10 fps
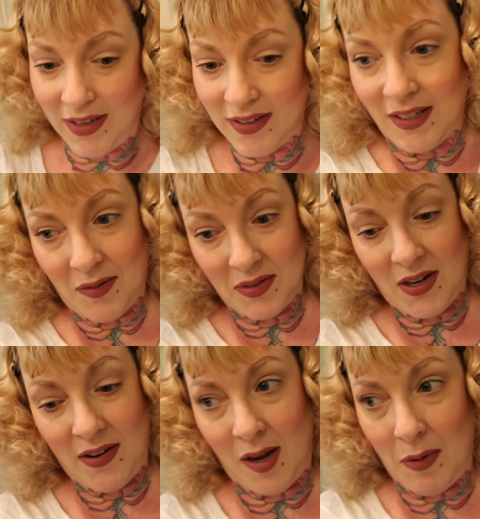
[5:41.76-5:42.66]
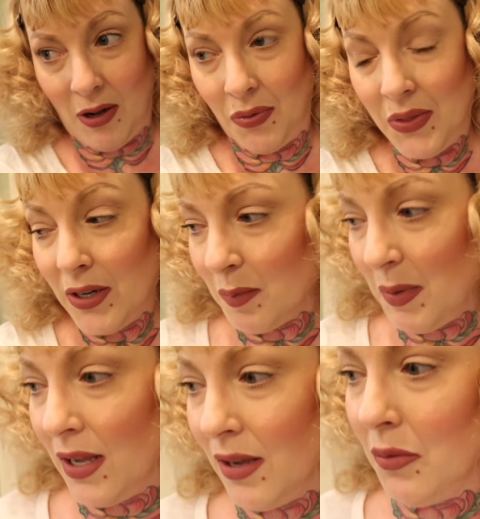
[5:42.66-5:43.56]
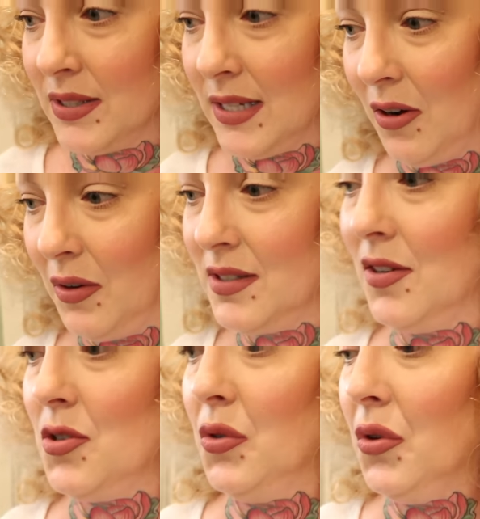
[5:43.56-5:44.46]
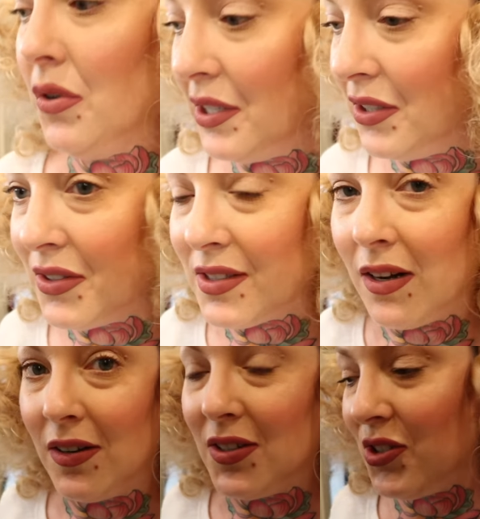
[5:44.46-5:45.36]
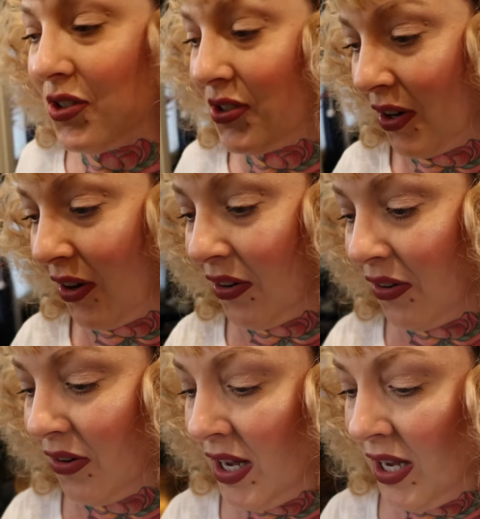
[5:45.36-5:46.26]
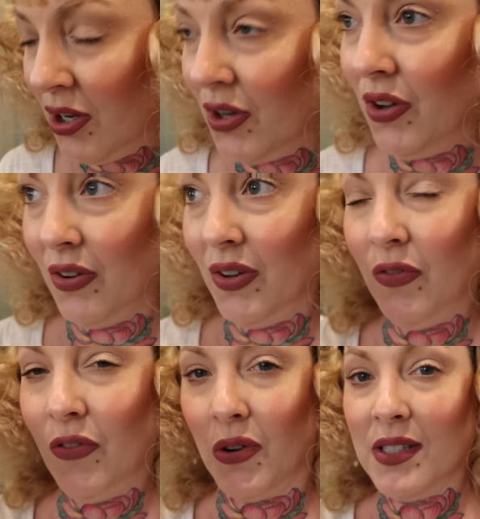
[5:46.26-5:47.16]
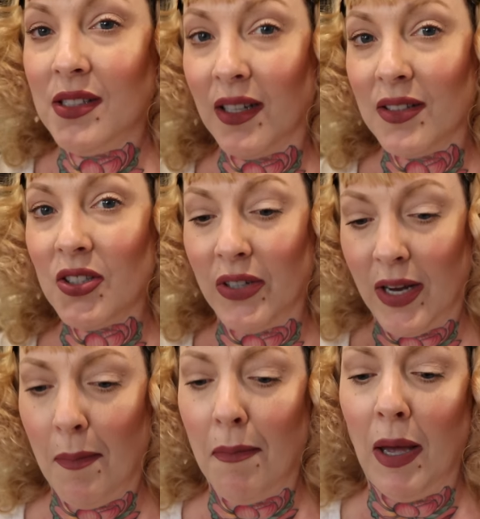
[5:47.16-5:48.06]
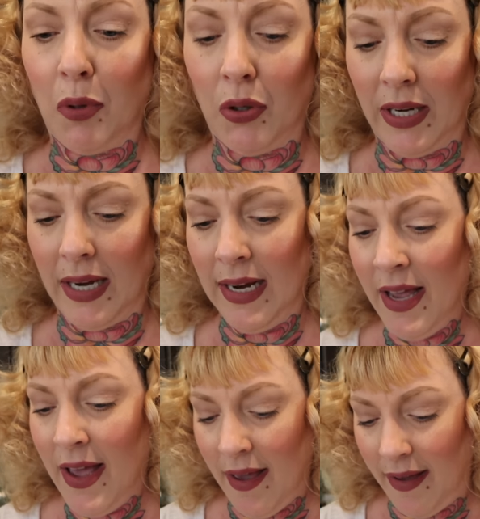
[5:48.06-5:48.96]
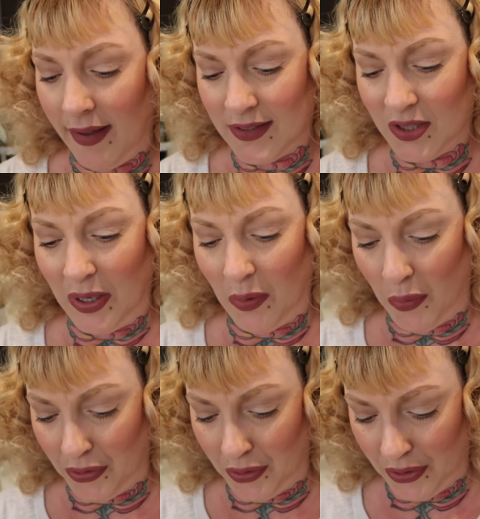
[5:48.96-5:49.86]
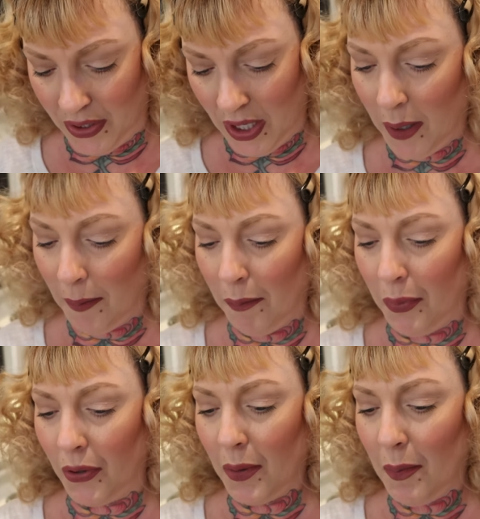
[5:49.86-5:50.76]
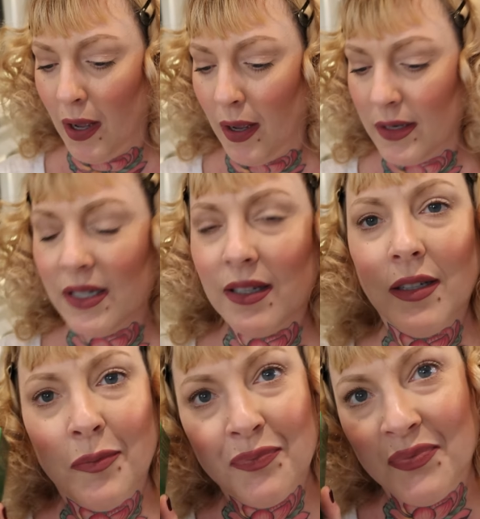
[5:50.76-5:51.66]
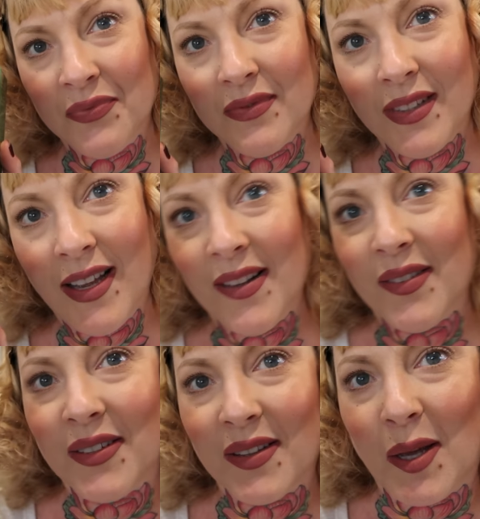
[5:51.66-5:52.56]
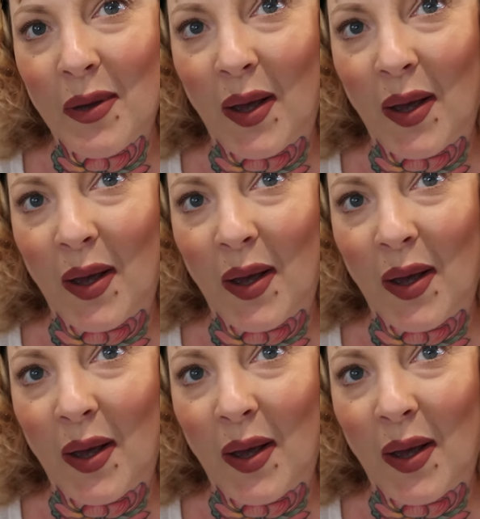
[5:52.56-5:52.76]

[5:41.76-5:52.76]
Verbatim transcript: things that I was talking about in therapy was how essential oils are so good for sensory memory. And so I ordered bergamot. Look at that